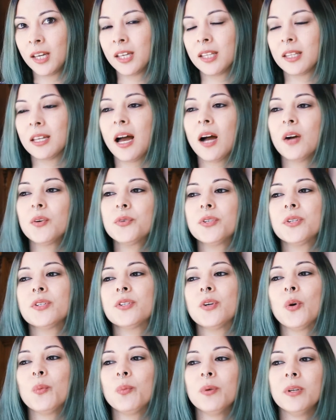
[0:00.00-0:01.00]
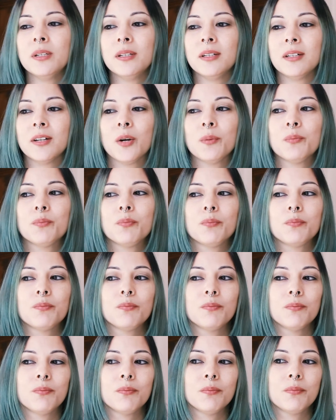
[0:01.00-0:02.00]
The house is opening up
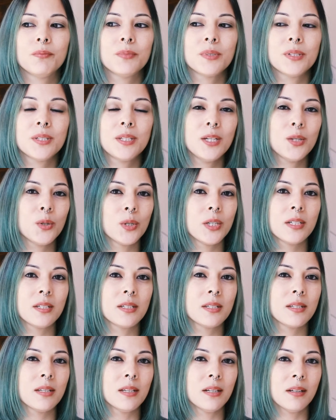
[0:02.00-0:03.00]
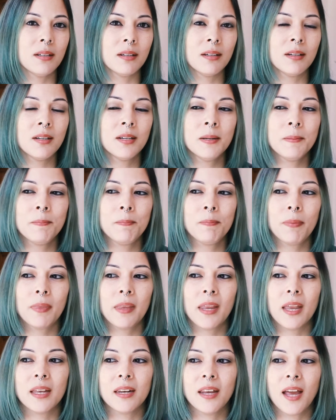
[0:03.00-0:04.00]
secrets and,
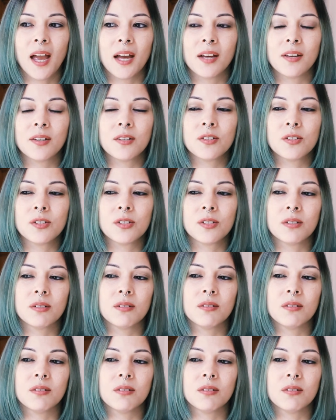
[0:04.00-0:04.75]
and has